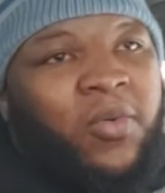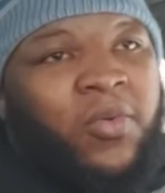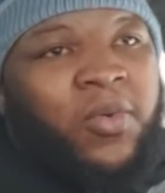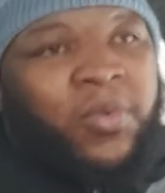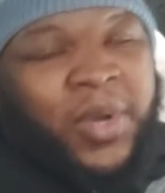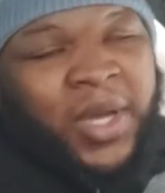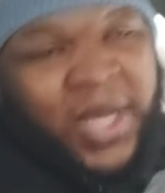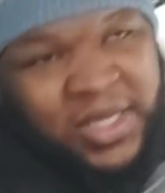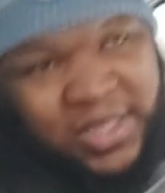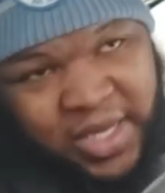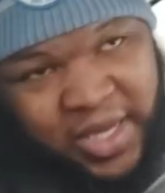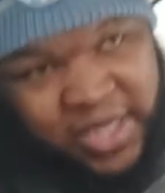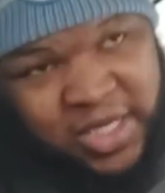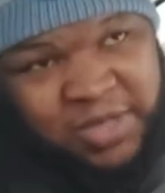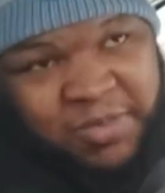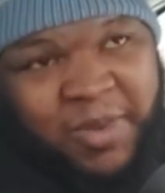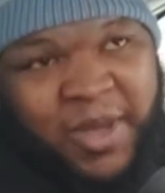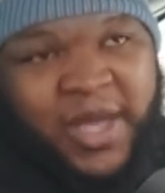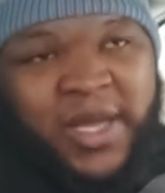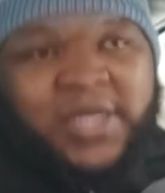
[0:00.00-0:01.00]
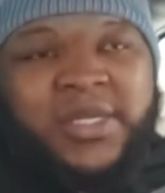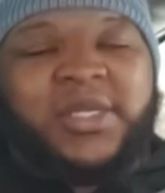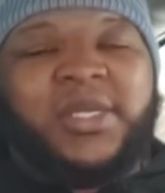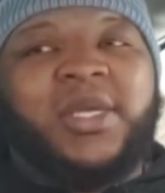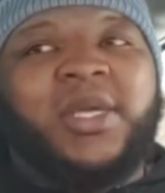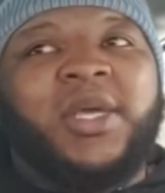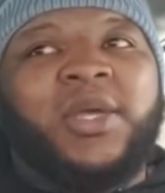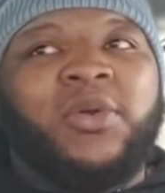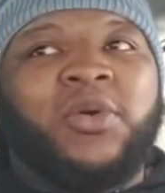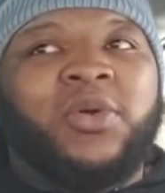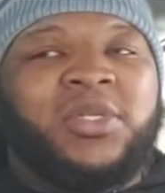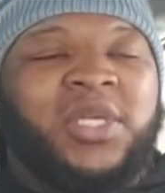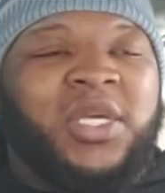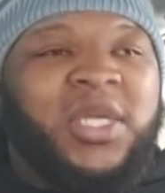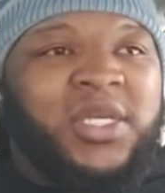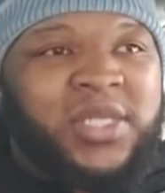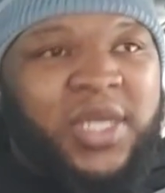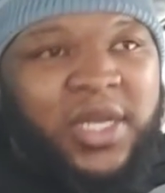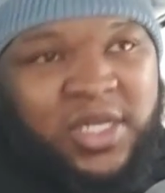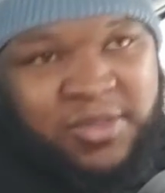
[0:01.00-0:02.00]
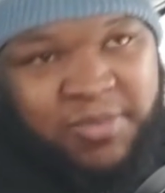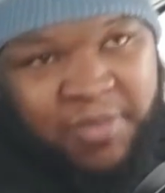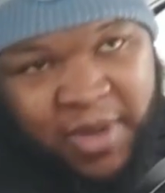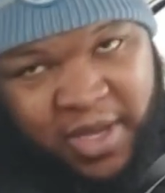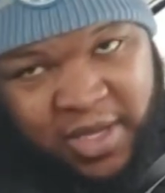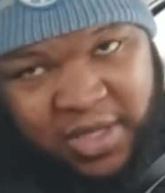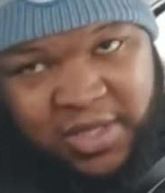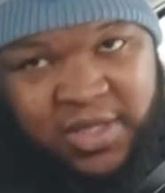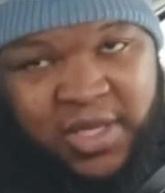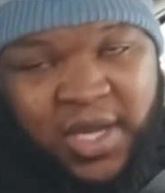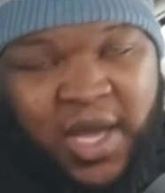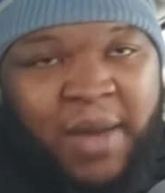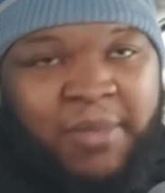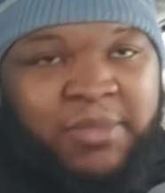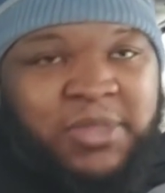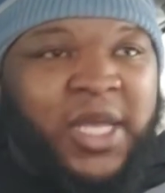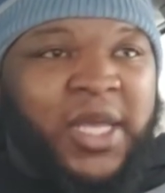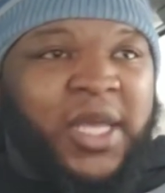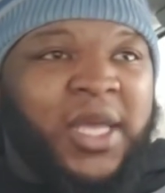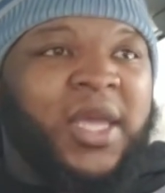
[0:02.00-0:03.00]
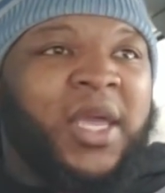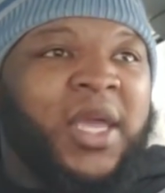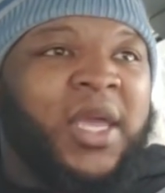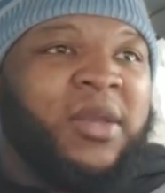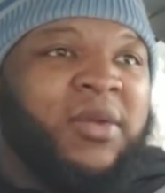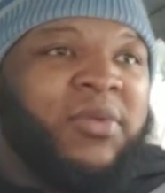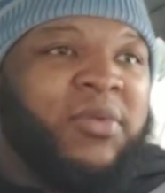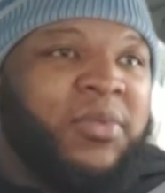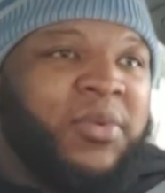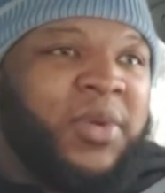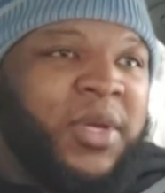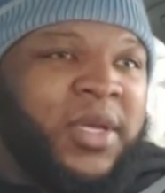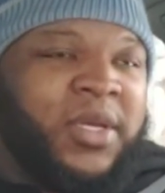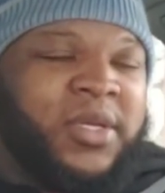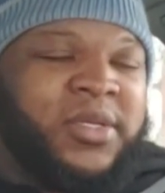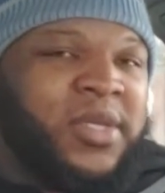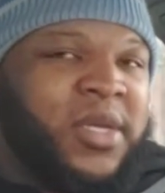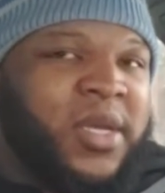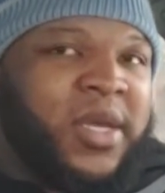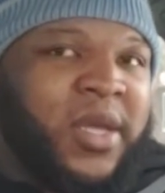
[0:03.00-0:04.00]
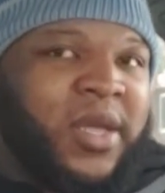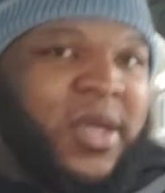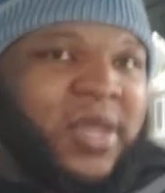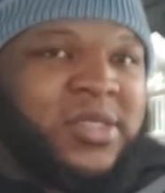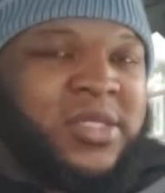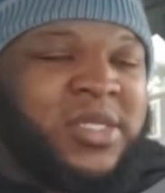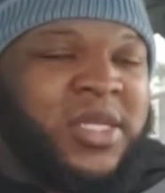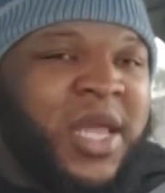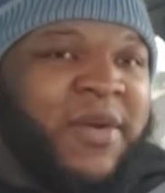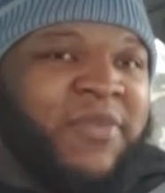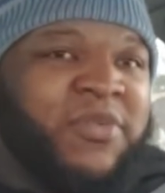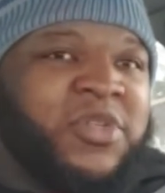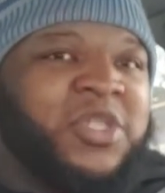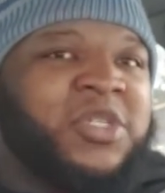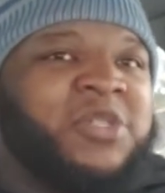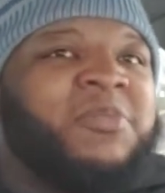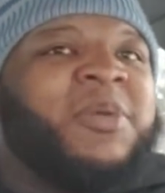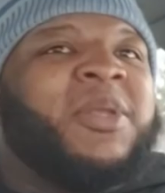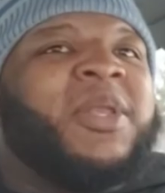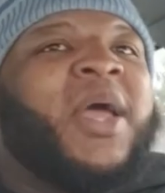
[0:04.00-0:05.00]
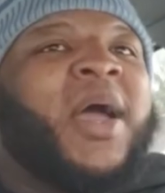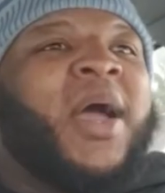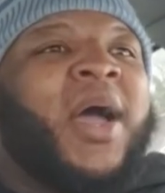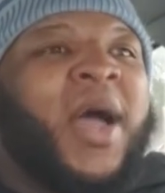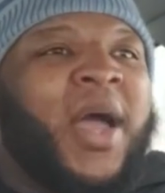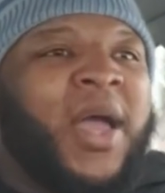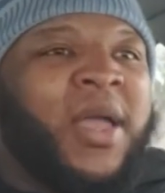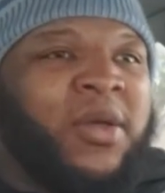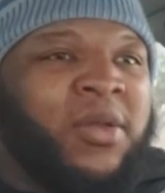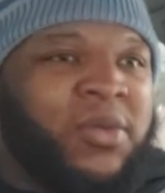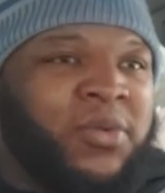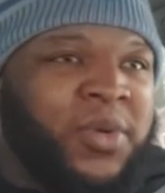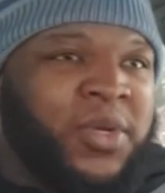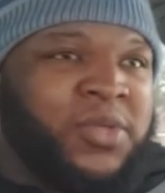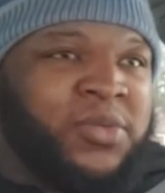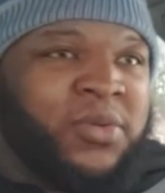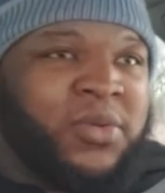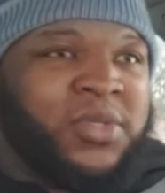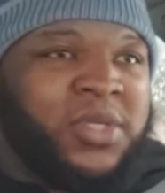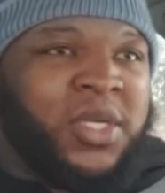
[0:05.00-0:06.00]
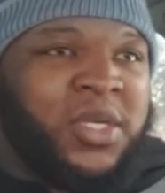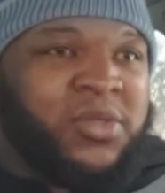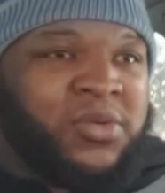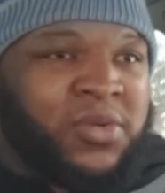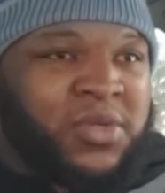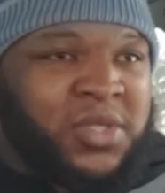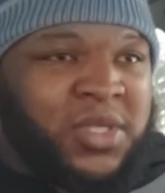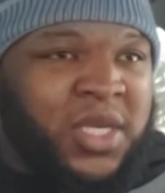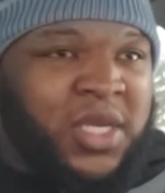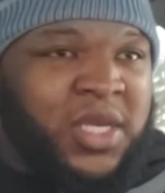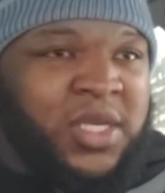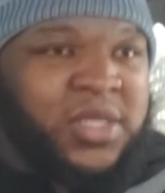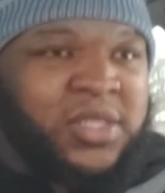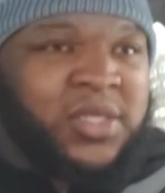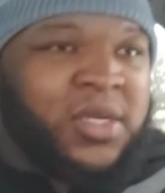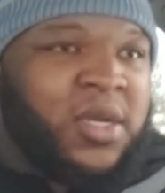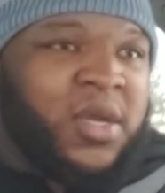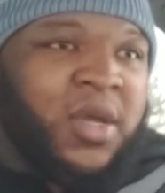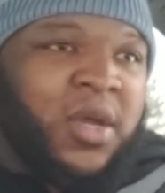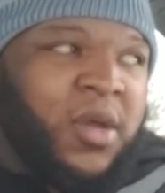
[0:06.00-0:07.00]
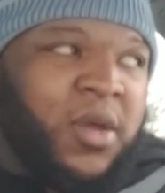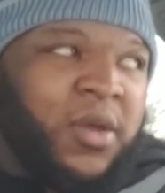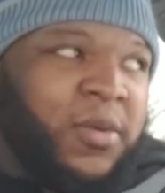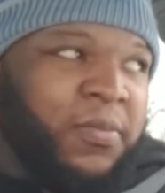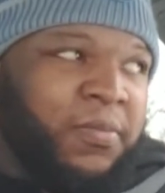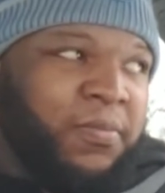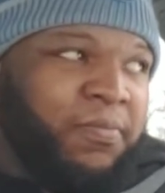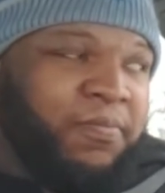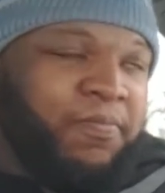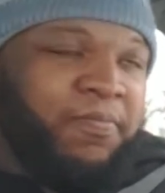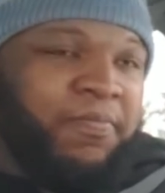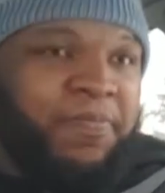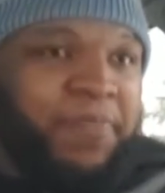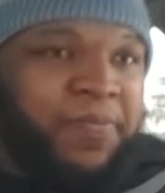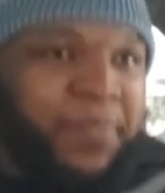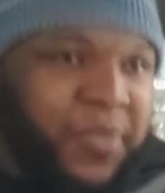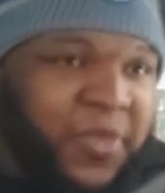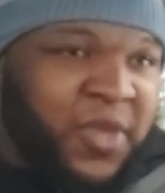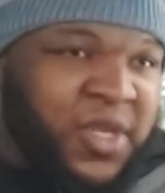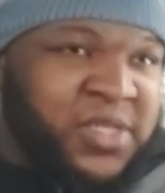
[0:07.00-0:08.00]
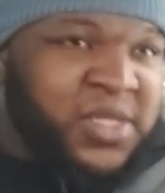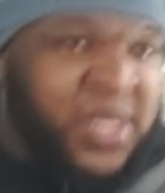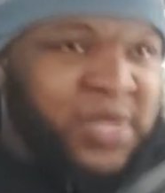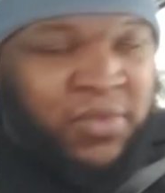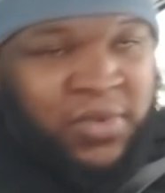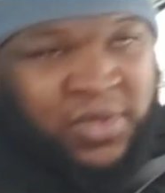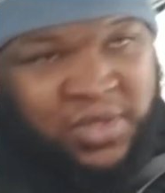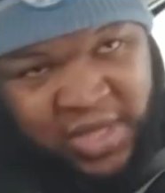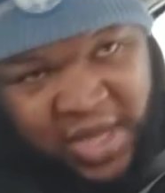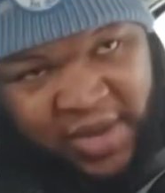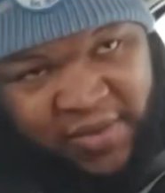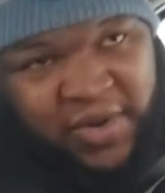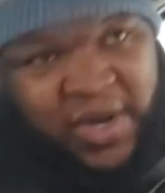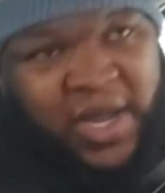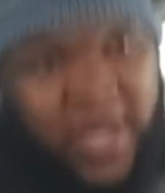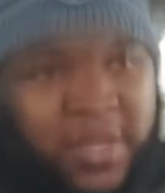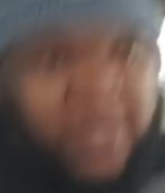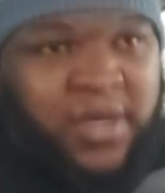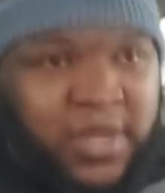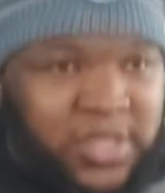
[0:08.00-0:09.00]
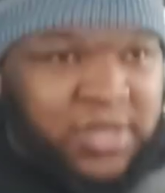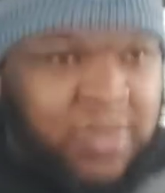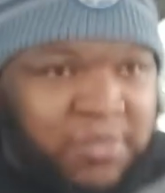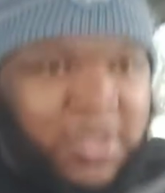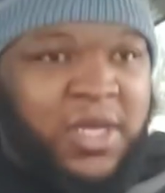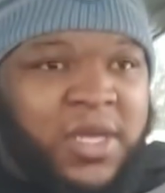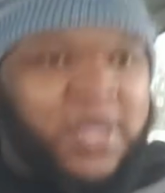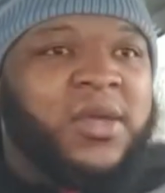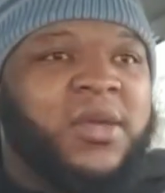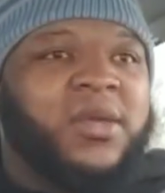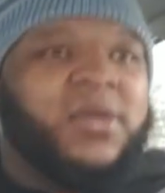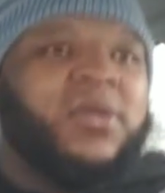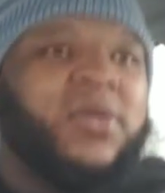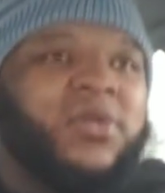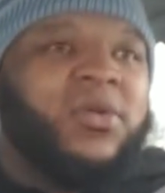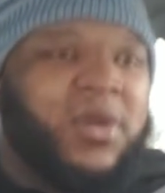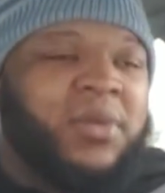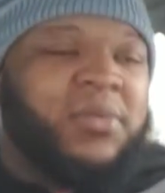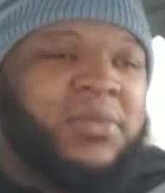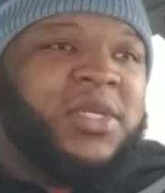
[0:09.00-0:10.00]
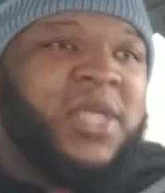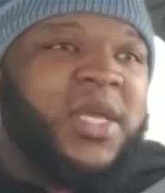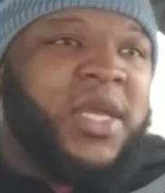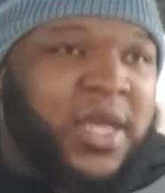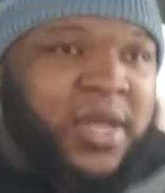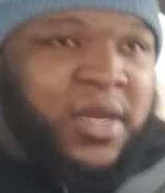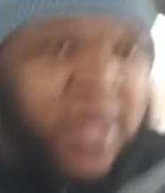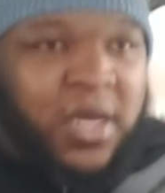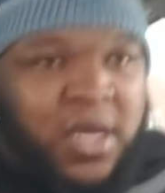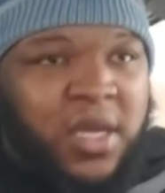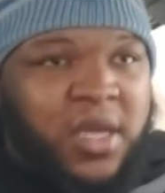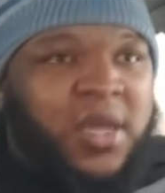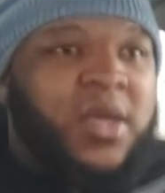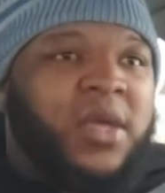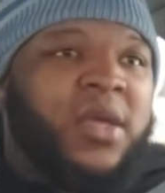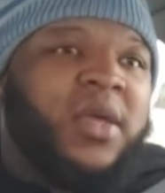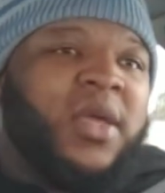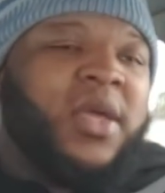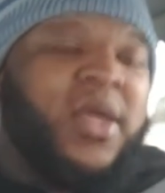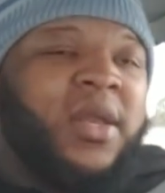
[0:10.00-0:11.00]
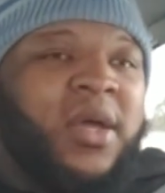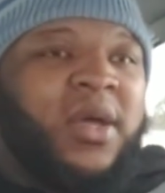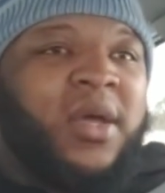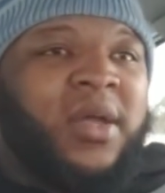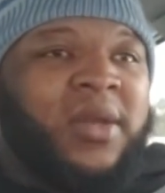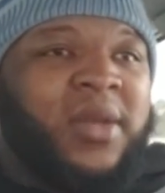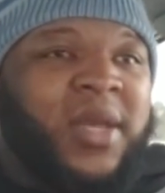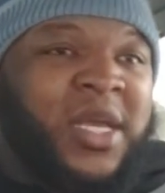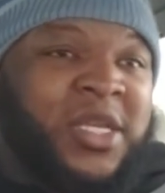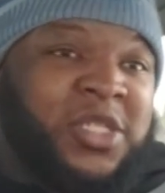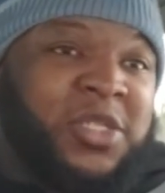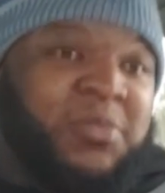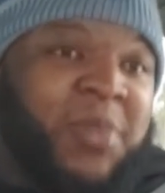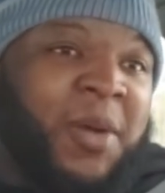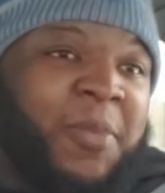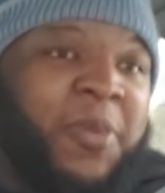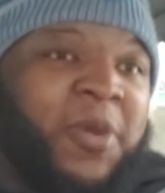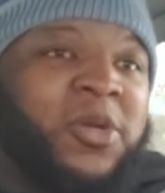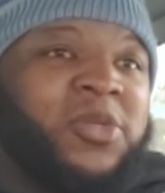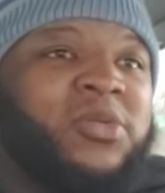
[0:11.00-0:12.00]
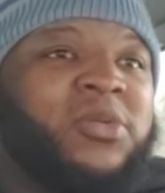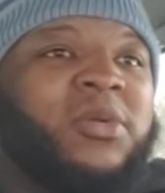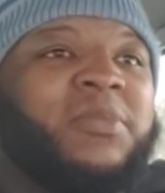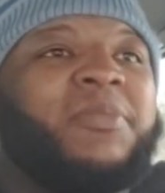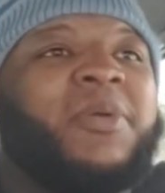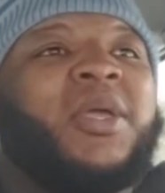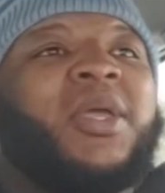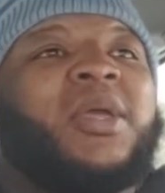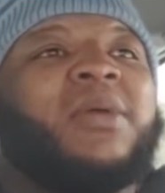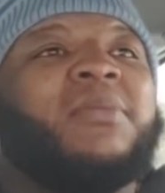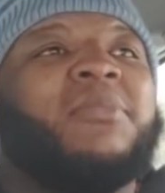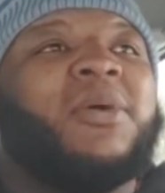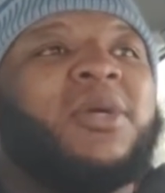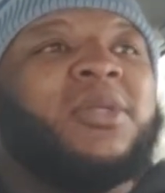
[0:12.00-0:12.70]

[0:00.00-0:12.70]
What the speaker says: Ruiz at his best and Ortiz at his best. I'm taking Andy Ruiz. It's never just been that high on Luis Ortiz. Ortiz was never that good to me. You know what I'm saying? And that's just my personal opinion.